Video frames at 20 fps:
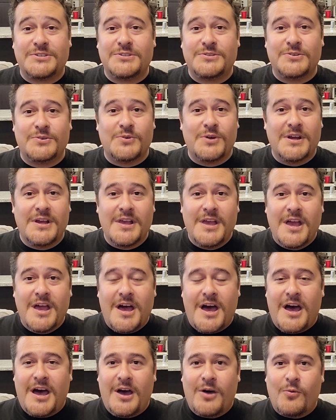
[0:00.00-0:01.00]
to
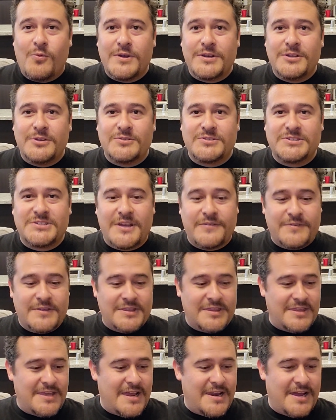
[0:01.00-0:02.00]
uh, Windows
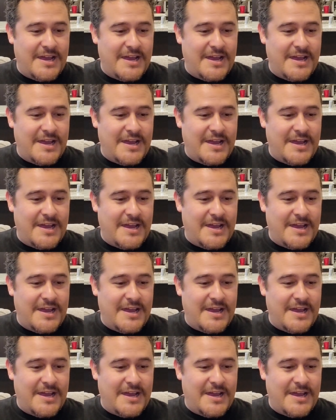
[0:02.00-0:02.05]
7 that